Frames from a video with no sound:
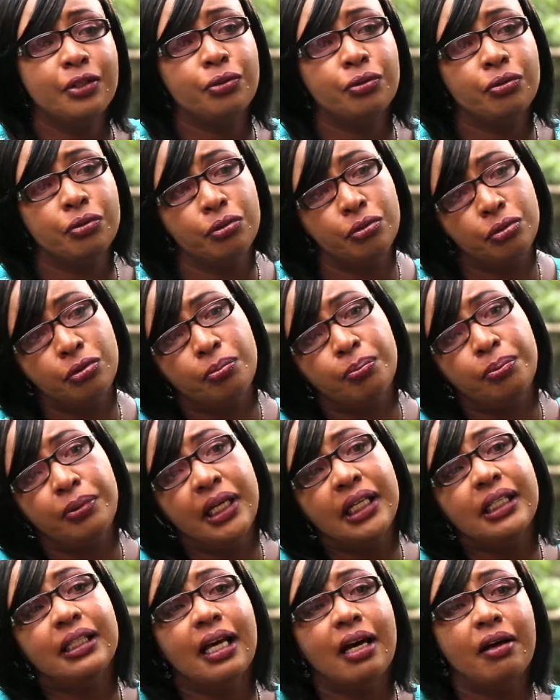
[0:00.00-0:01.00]
to
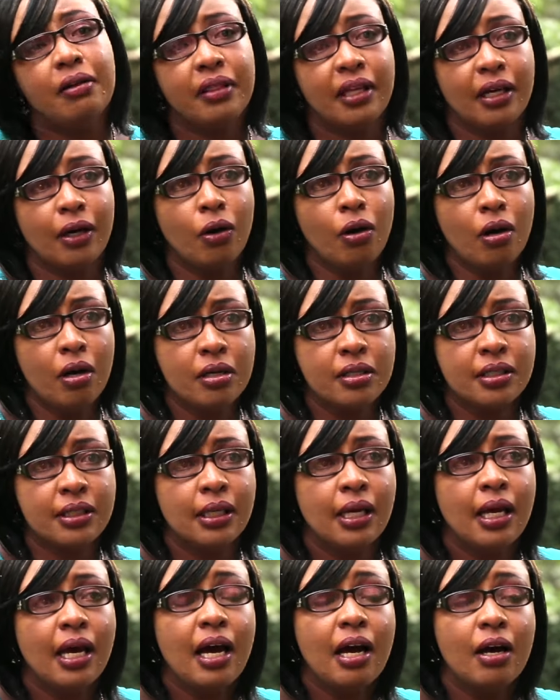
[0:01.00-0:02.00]
bring down the cost.
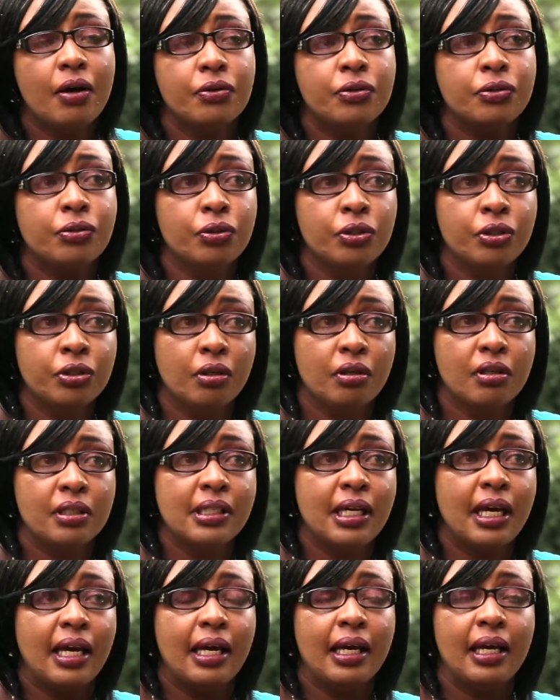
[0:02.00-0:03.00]
I was so
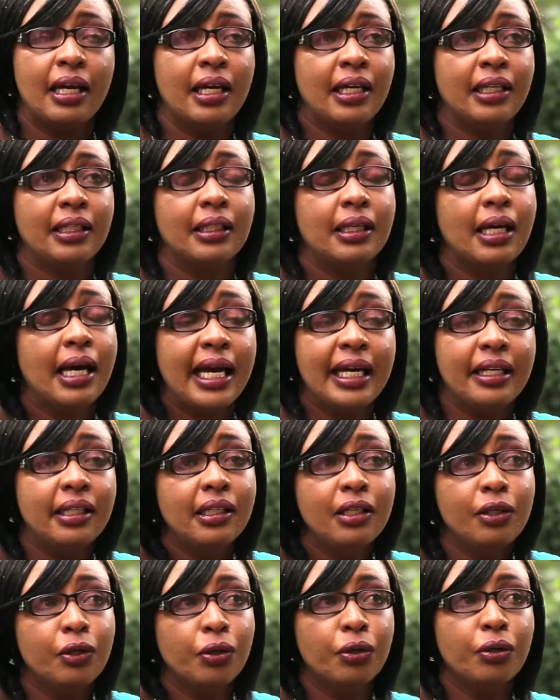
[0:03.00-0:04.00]
shocked, and I
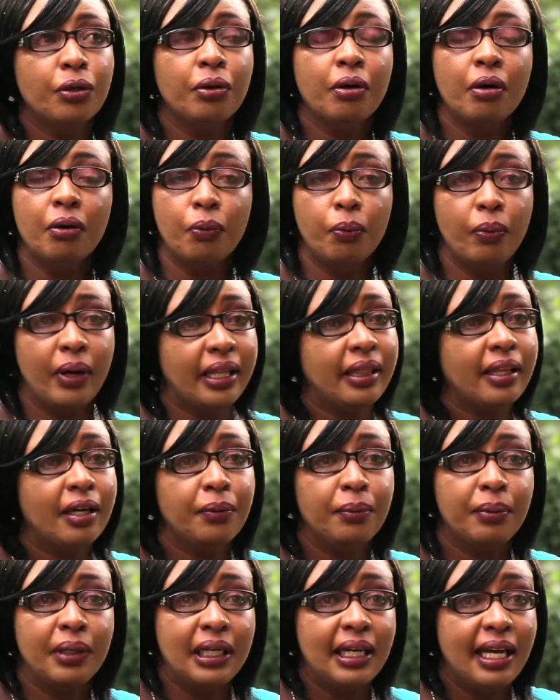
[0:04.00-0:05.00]
didn't know whether
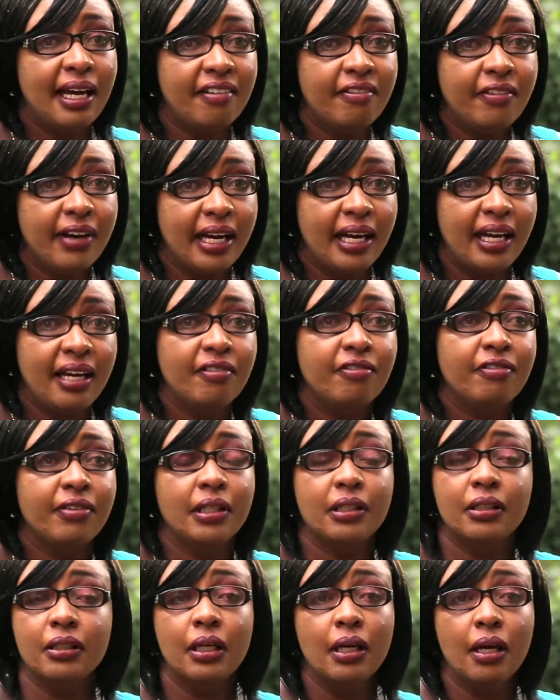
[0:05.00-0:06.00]
we'll ever
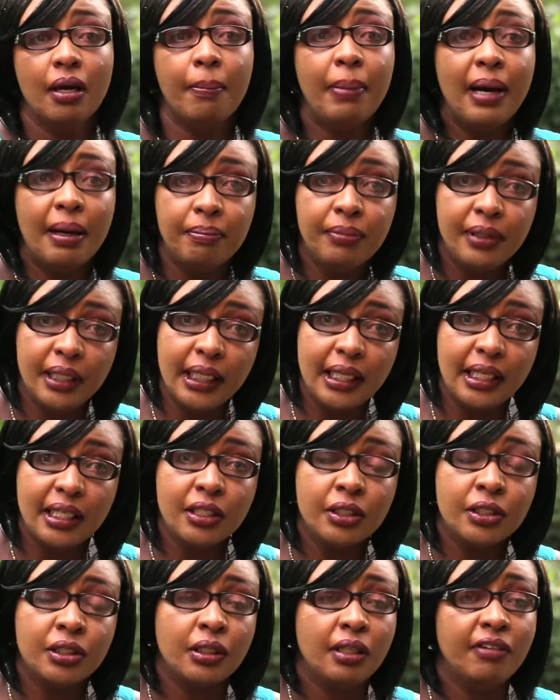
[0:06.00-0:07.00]
even
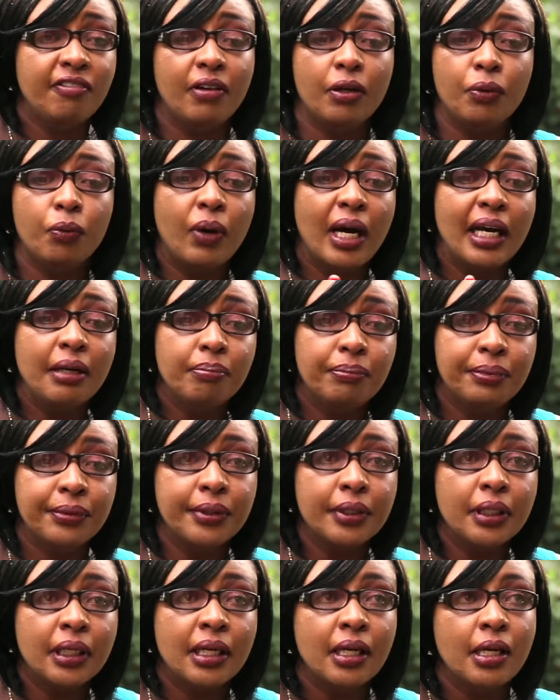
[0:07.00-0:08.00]
publish even one
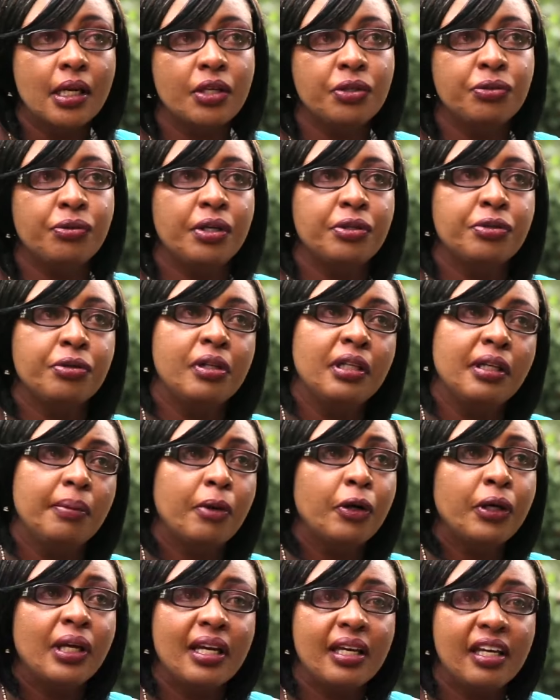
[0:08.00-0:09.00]
book. So I told
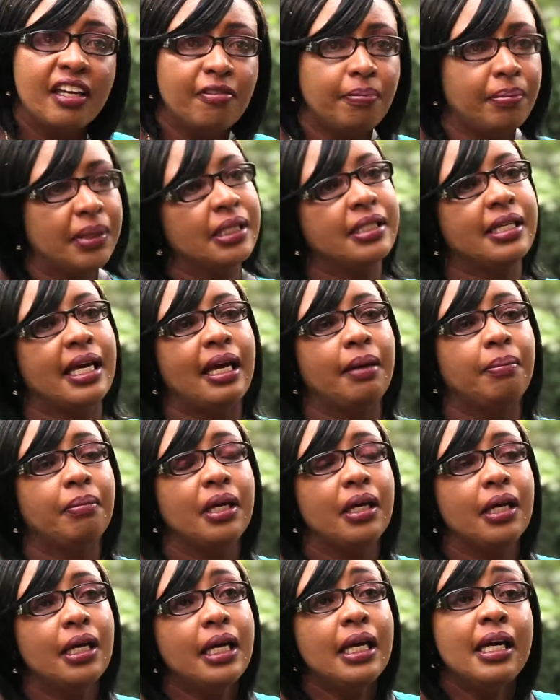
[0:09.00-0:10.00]
him, okay, give me time.
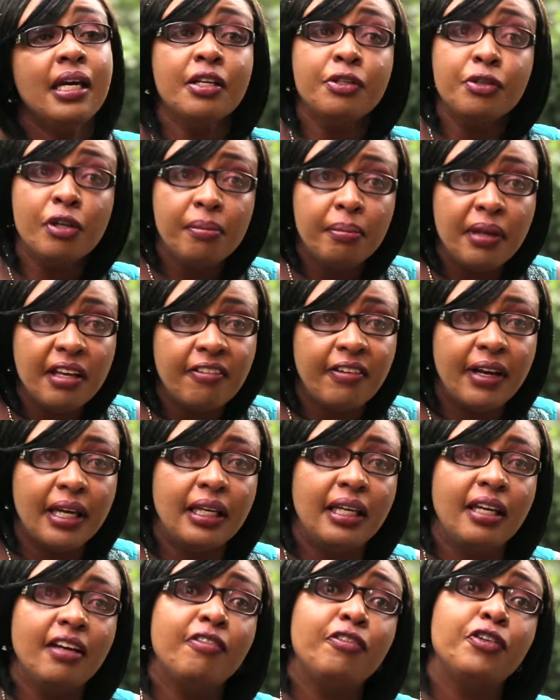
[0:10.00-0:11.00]
He told me, if I
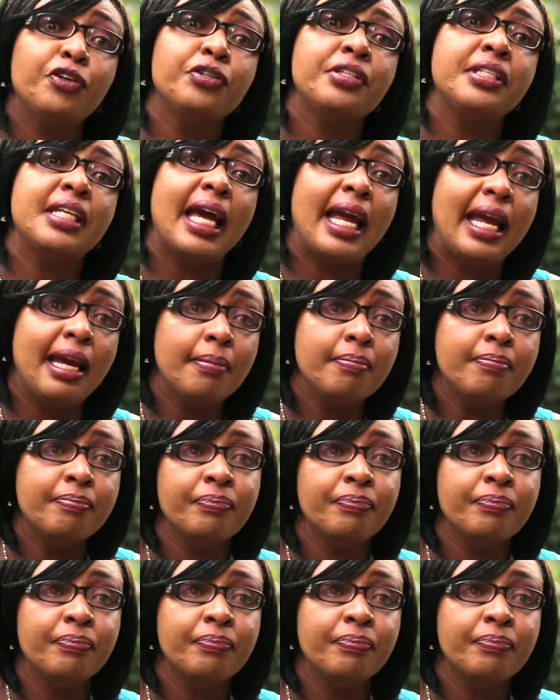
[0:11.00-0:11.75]
give you time,